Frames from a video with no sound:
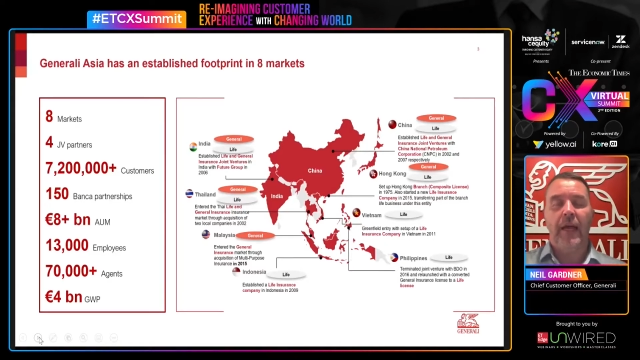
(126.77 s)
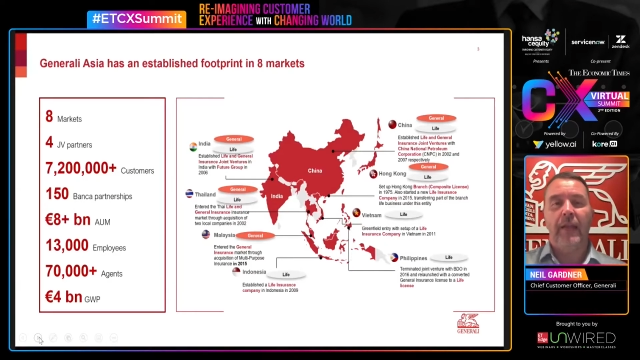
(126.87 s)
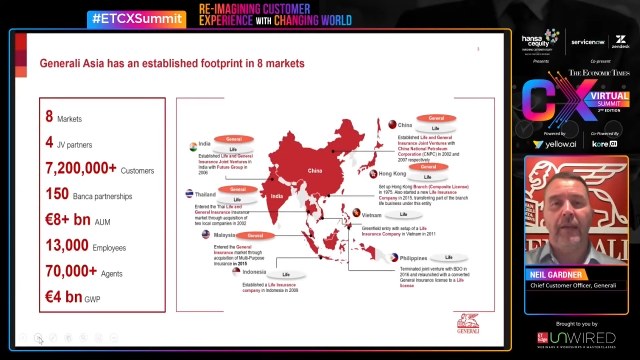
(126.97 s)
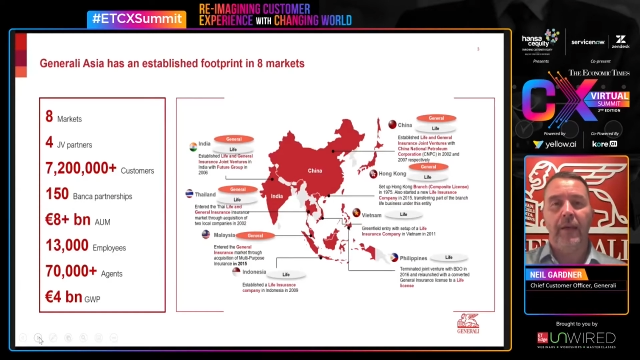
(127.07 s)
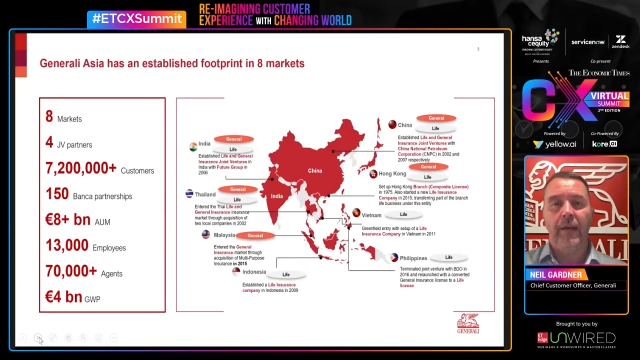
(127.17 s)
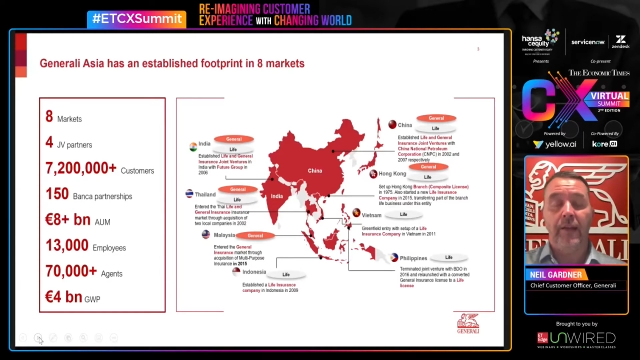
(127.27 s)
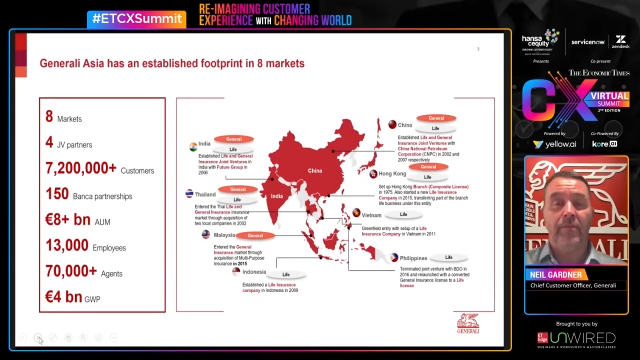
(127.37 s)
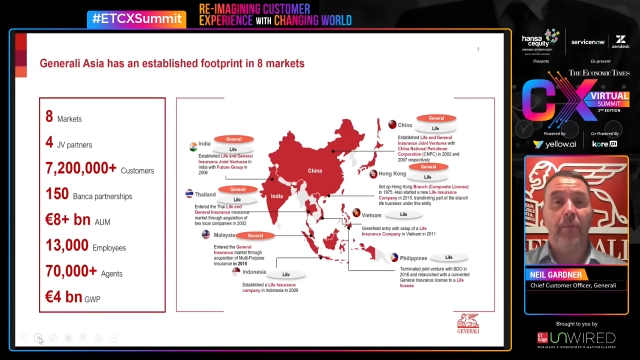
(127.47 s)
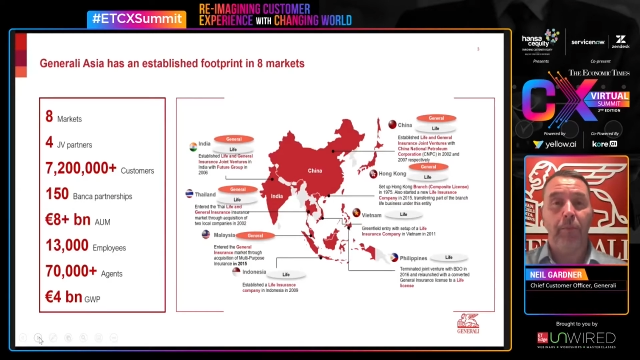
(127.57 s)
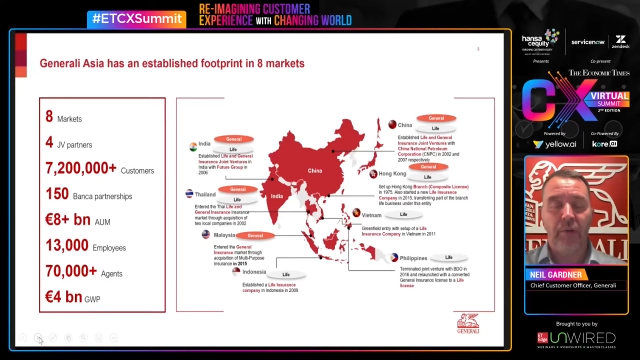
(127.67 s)
And
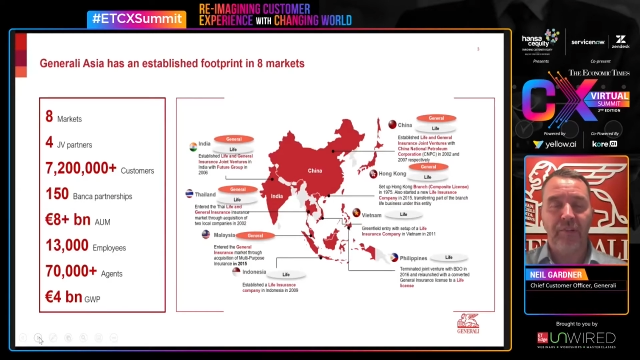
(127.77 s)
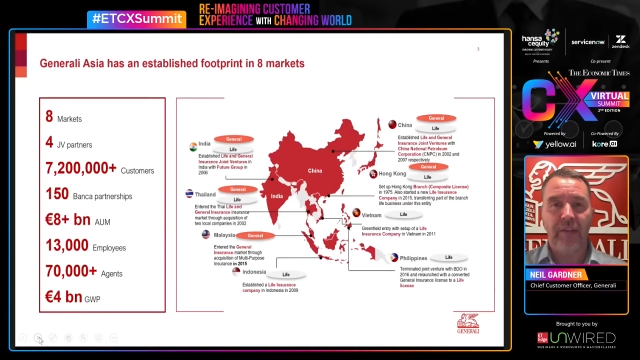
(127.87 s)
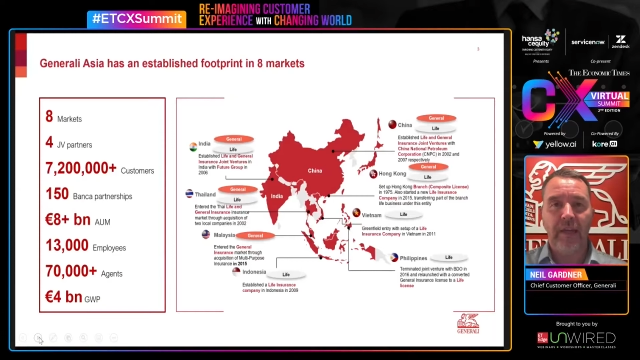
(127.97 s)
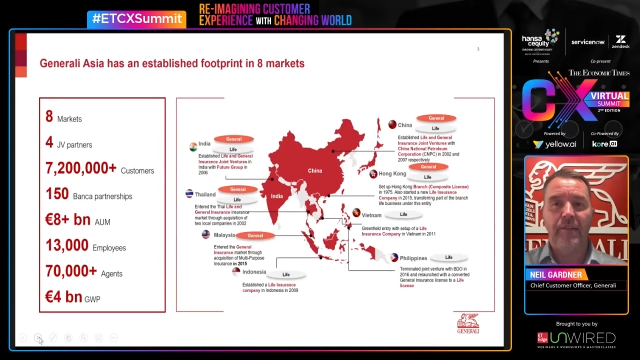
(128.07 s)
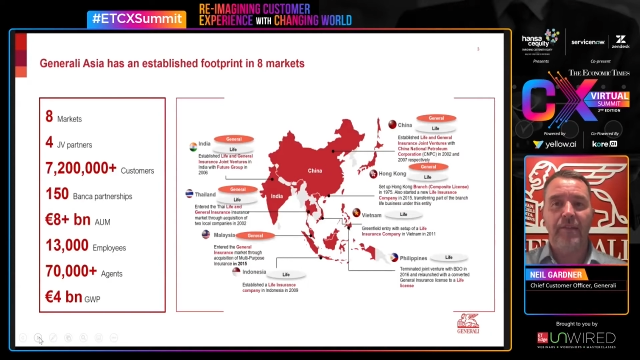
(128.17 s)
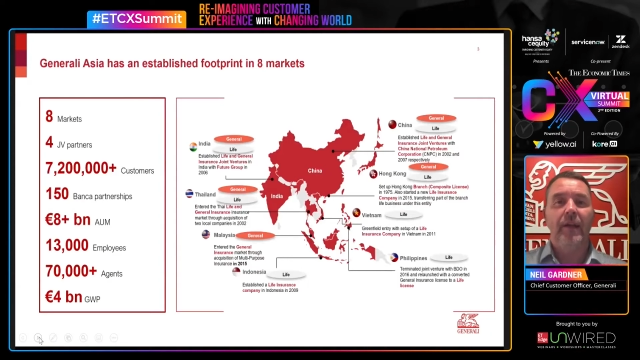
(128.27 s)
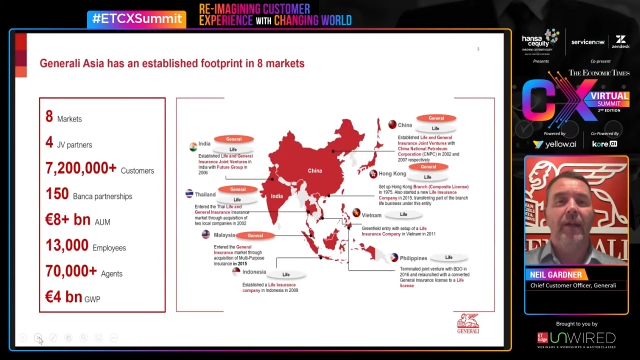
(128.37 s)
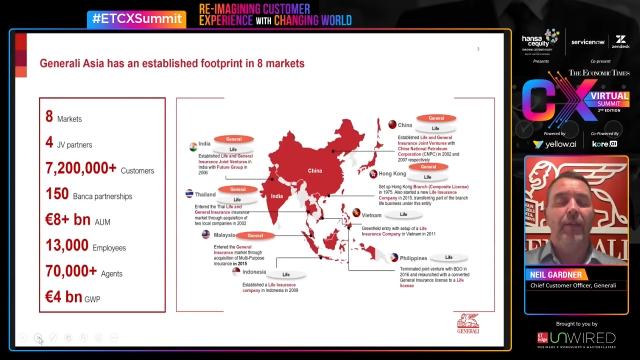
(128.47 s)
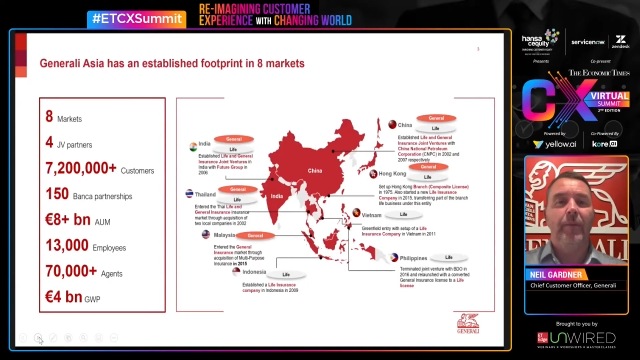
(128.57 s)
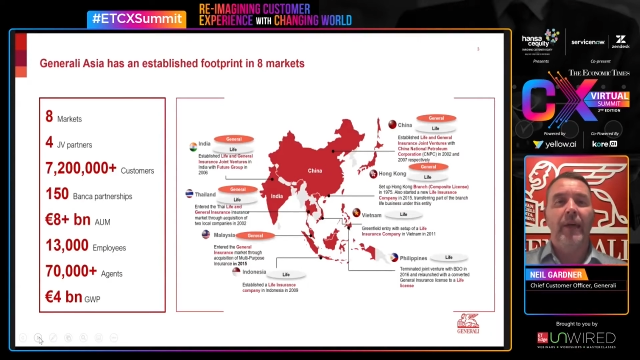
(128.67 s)
as my boss says,
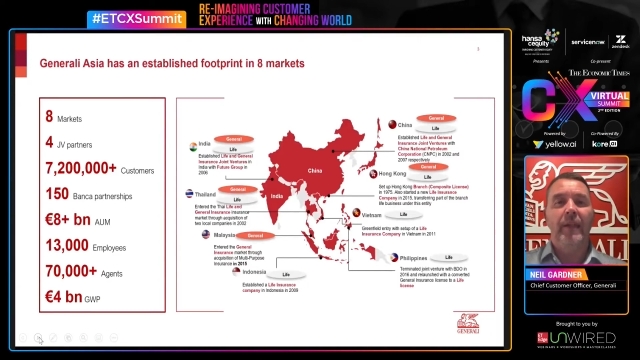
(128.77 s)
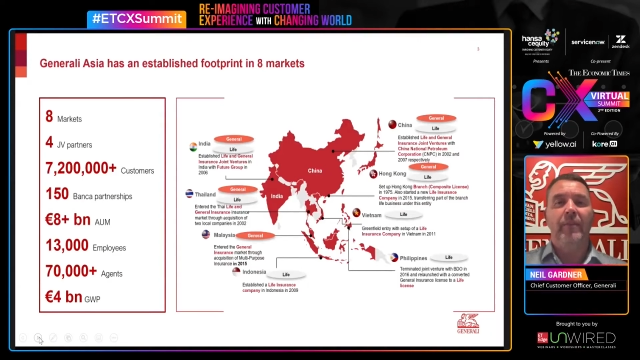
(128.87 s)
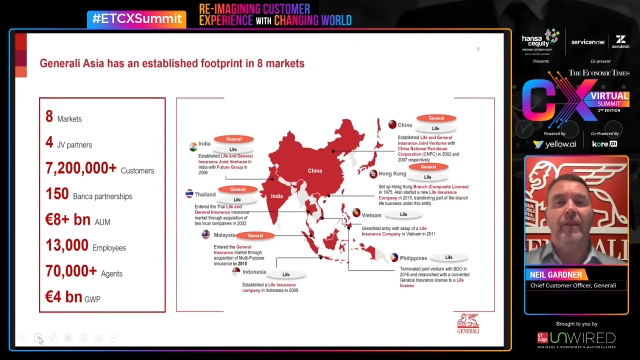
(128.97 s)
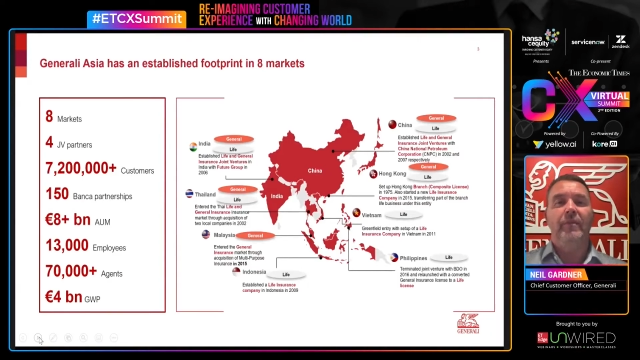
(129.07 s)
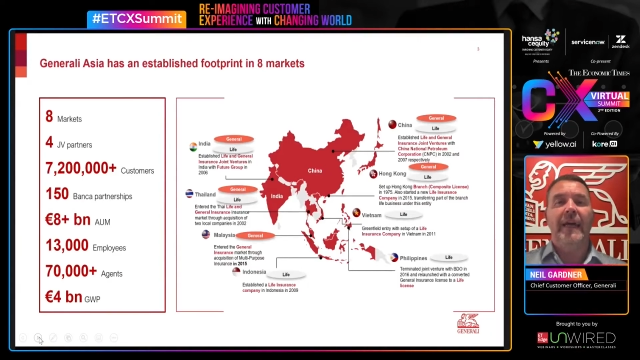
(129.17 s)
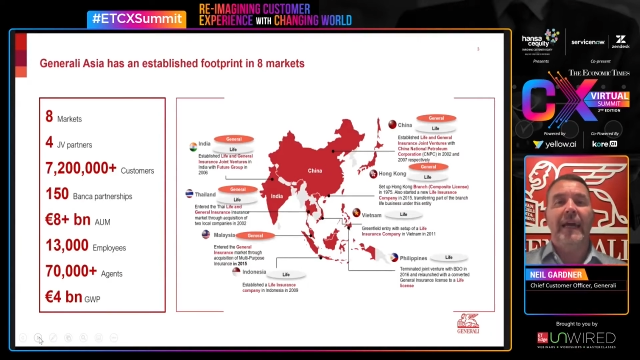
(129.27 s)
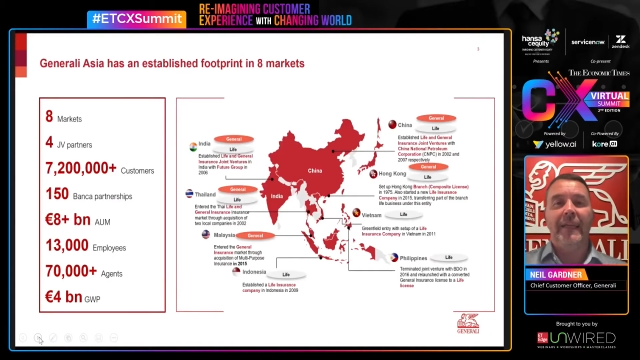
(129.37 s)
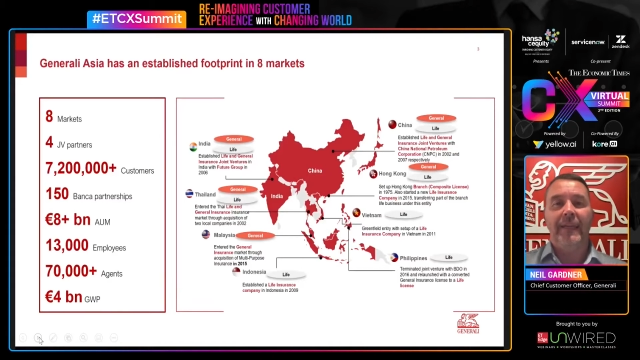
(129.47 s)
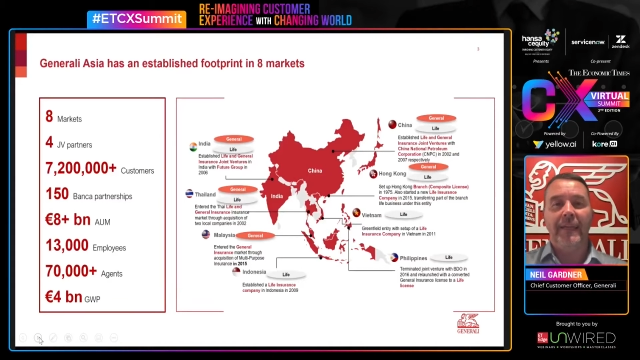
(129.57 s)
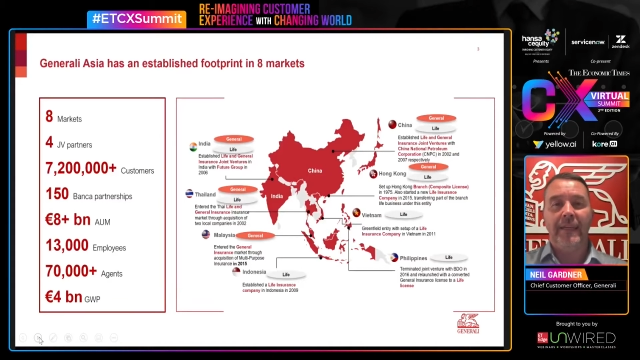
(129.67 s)
the benefit of
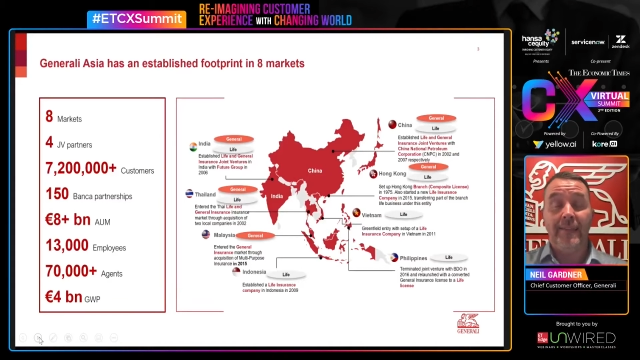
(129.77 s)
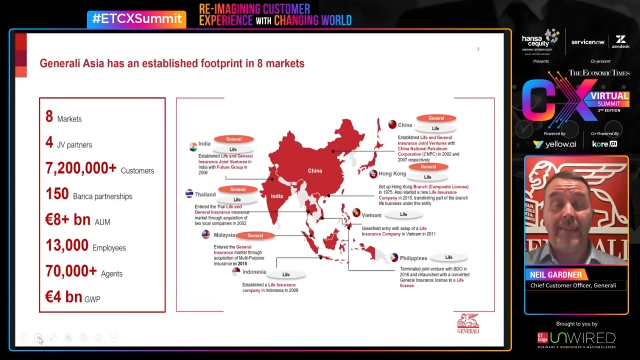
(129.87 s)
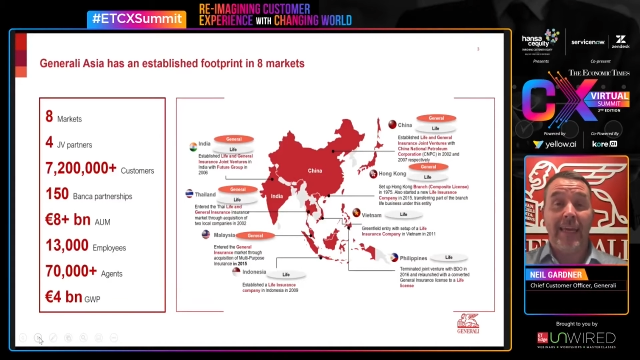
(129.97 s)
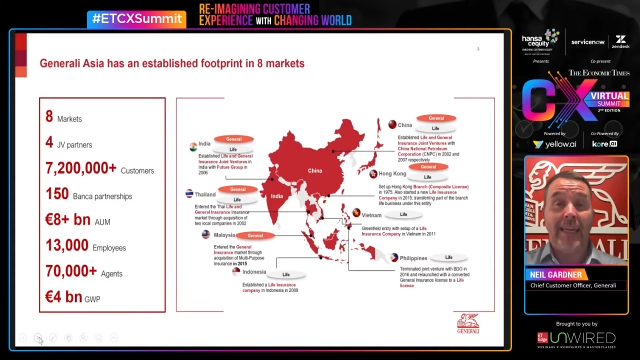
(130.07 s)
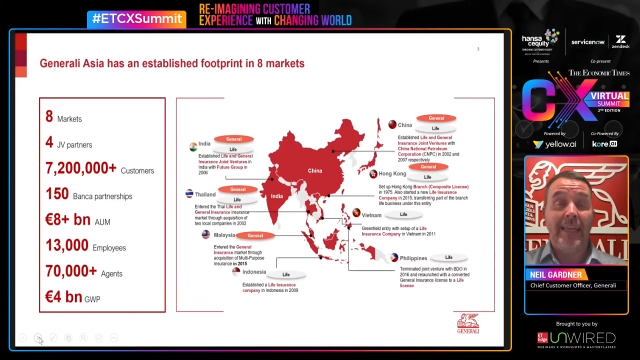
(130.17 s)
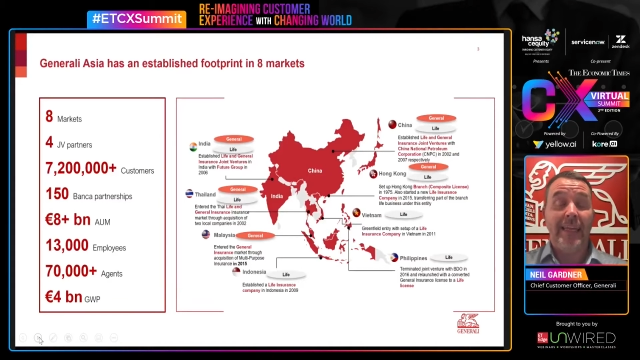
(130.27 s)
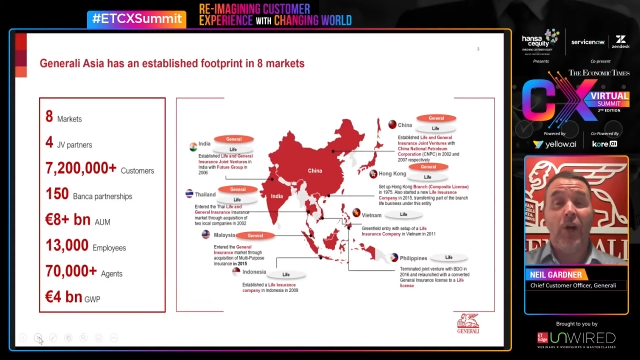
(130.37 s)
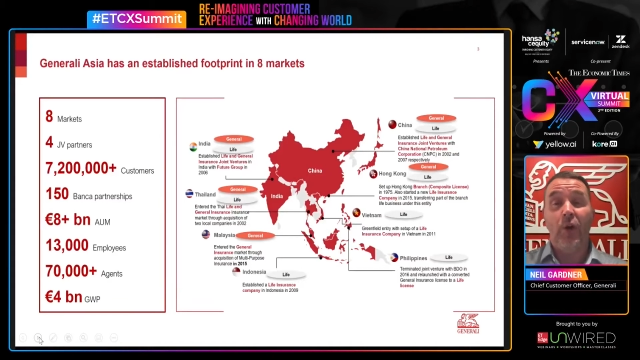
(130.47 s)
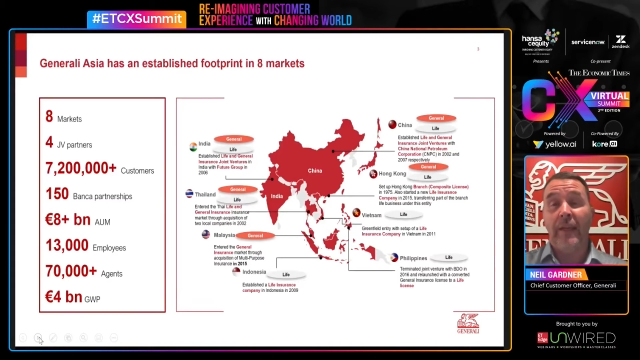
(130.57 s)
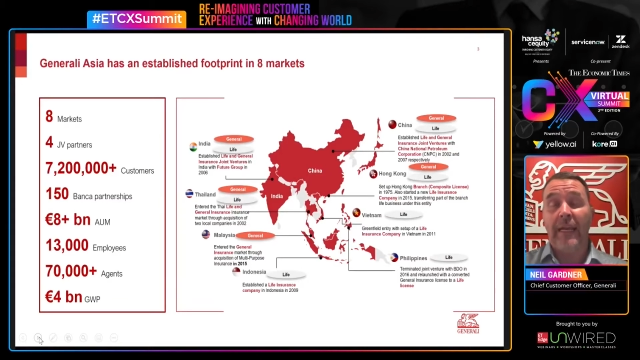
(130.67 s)
that is that
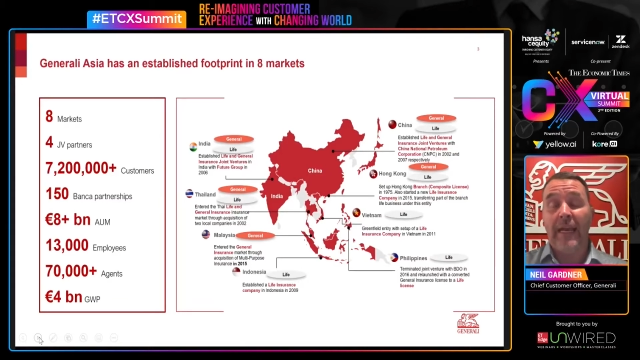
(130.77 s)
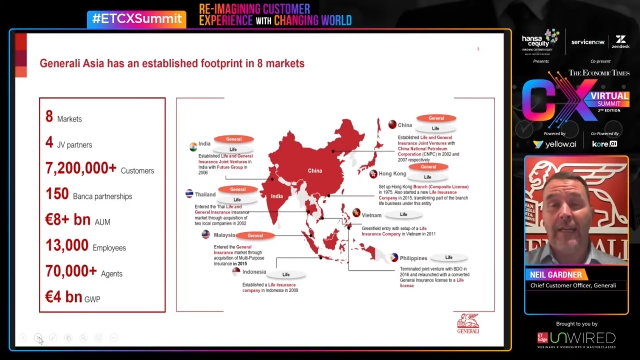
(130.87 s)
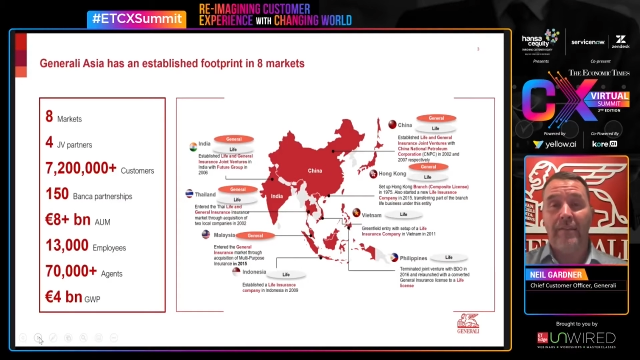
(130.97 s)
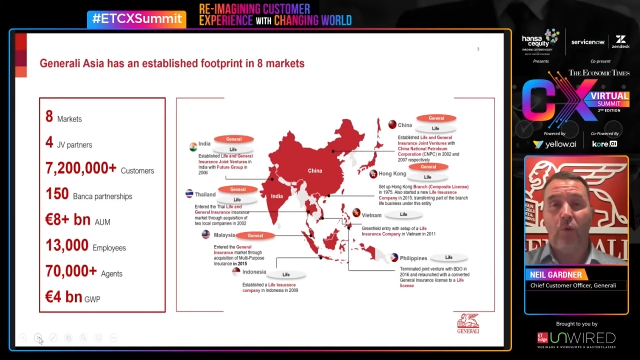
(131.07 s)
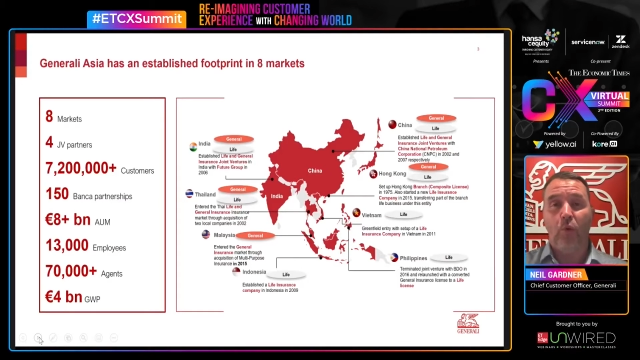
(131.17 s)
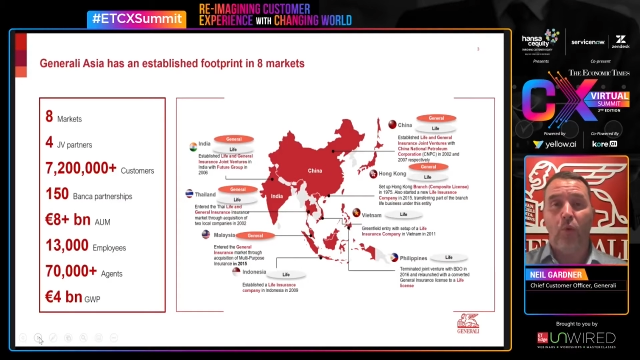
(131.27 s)
he only has